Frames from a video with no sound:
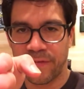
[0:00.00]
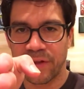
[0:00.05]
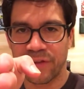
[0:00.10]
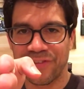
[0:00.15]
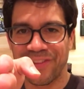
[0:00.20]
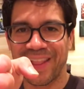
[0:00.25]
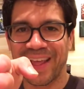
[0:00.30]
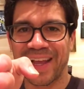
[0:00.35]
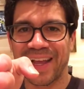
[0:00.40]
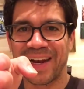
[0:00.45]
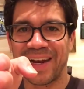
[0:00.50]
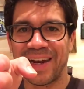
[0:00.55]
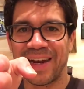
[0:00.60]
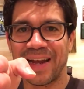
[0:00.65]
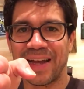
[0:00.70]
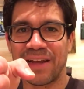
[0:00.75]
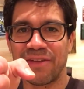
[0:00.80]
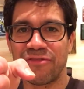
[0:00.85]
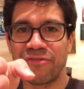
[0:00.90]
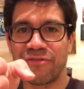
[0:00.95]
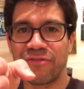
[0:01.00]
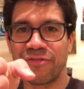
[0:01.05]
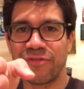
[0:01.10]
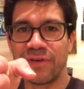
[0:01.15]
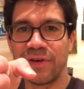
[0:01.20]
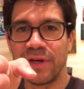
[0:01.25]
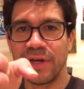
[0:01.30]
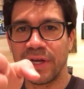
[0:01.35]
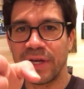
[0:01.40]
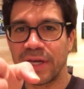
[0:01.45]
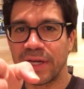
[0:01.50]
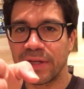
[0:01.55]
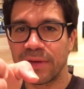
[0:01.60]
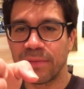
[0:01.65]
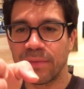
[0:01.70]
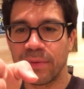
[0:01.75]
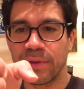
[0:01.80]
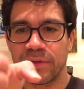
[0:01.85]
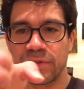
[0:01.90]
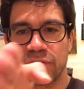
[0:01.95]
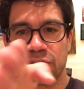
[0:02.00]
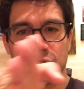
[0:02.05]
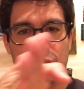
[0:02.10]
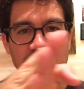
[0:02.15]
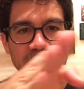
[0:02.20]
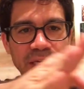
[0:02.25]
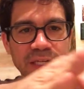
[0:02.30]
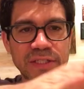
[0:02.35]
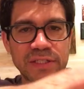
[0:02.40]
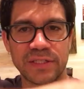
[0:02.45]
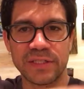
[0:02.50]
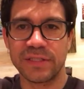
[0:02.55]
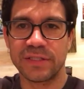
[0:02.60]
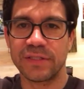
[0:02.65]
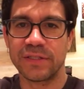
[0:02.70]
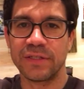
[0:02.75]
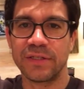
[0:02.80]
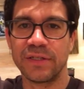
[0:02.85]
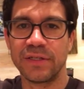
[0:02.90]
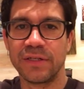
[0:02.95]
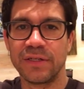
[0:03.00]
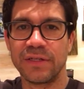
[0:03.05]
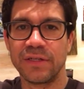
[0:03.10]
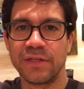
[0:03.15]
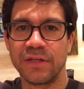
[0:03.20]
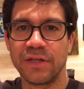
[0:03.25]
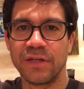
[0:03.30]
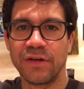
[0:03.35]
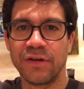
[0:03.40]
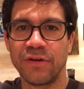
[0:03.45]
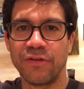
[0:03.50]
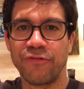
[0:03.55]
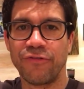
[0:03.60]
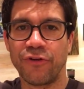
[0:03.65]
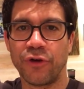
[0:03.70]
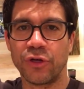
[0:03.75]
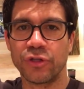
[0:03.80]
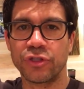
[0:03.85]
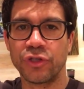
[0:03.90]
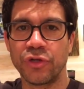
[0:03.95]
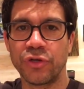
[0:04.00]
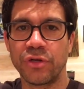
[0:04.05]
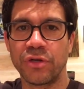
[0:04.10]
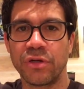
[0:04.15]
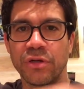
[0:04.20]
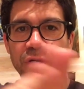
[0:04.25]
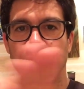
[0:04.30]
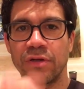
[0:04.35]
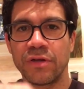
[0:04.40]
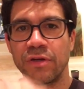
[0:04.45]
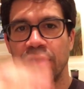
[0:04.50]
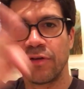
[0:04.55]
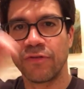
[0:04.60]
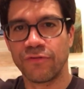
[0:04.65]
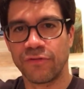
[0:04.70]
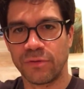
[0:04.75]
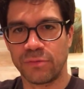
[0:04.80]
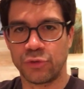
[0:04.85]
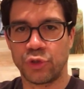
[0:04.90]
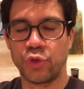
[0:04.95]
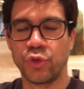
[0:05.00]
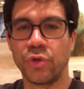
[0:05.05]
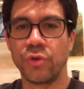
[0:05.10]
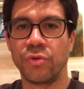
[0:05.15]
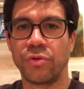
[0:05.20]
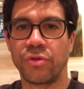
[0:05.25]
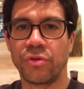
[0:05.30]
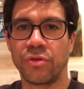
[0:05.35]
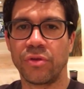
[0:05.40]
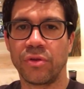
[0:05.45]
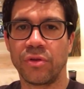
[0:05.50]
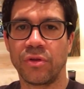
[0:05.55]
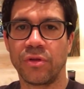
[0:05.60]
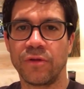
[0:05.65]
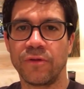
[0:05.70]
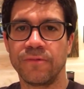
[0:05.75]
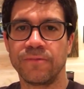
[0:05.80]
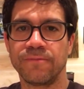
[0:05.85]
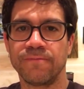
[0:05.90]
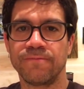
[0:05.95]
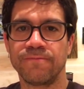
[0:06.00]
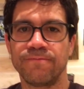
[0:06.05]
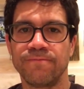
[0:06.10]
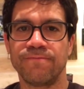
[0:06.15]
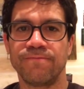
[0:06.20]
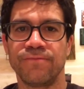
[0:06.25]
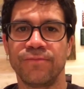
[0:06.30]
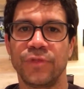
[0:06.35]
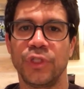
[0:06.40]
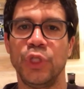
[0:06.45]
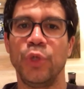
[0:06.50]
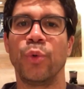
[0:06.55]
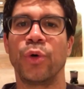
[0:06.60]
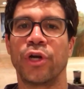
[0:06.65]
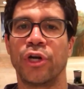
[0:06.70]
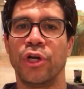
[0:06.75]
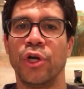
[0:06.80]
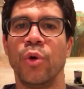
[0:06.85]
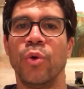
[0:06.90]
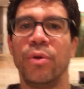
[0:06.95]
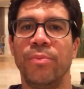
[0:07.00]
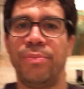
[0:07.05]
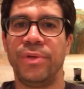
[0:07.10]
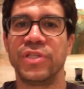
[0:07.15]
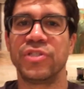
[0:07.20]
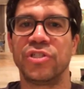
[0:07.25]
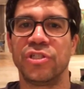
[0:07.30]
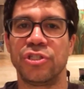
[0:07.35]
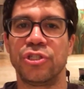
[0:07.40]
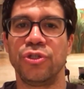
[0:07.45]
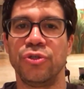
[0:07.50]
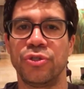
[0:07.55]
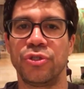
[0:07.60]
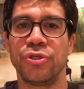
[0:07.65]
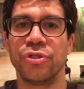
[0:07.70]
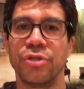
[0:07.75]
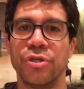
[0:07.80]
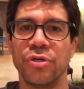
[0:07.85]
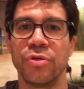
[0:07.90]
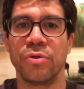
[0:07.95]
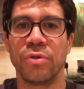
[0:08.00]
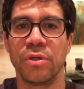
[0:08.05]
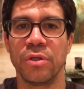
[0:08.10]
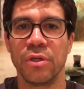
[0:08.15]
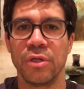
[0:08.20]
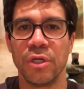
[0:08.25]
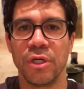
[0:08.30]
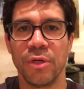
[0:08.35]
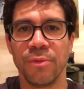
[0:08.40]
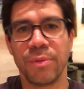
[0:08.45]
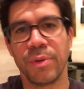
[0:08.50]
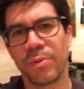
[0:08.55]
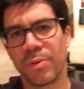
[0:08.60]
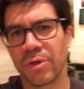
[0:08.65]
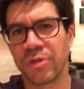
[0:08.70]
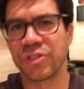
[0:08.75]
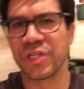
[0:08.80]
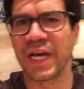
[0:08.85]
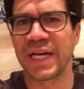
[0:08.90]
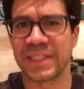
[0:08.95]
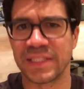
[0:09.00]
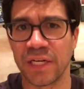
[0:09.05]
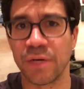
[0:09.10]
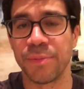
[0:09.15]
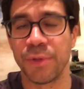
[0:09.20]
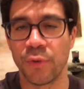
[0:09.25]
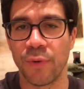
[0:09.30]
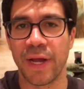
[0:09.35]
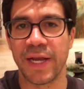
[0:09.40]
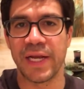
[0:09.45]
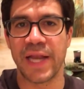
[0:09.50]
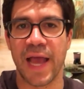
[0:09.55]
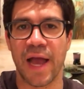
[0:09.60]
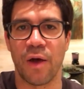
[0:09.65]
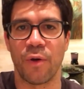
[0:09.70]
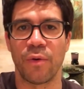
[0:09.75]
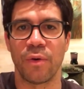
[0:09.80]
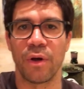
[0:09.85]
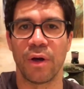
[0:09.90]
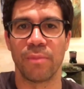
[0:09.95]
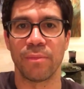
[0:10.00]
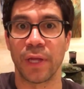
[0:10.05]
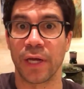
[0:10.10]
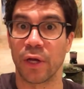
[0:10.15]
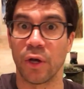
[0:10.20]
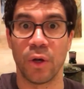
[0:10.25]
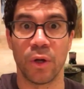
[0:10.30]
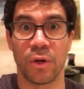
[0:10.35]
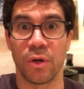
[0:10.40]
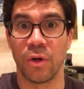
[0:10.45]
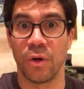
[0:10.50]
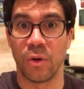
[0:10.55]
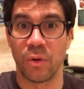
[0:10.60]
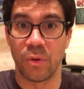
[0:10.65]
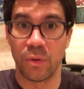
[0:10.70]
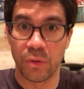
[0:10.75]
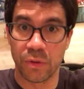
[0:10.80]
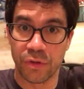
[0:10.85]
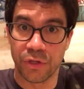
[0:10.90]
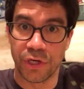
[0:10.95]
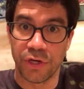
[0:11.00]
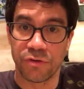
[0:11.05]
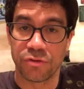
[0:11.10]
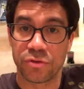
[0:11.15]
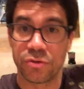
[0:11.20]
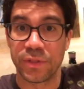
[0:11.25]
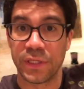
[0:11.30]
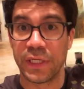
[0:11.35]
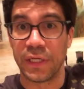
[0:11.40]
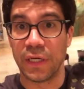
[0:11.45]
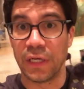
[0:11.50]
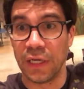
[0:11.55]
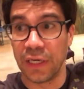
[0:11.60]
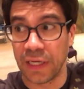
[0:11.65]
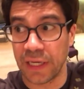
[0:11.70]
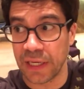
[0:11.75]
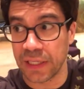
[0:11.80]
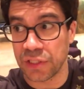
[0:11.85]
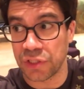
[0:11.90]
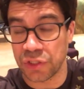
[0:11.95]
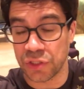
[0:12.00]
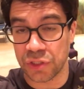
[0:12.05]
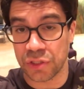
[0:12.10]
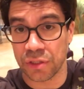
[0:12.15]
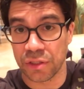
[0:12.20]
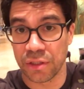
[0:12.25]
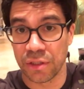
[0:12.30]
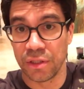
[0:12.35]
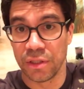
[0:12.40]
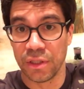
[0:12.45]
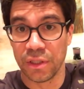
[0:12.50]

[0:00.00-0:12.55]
Is like a knife. It slices falsehood from truth. You want to know what business you should do? People go, die. Tell me right now. I'm like, oh no. The difference between us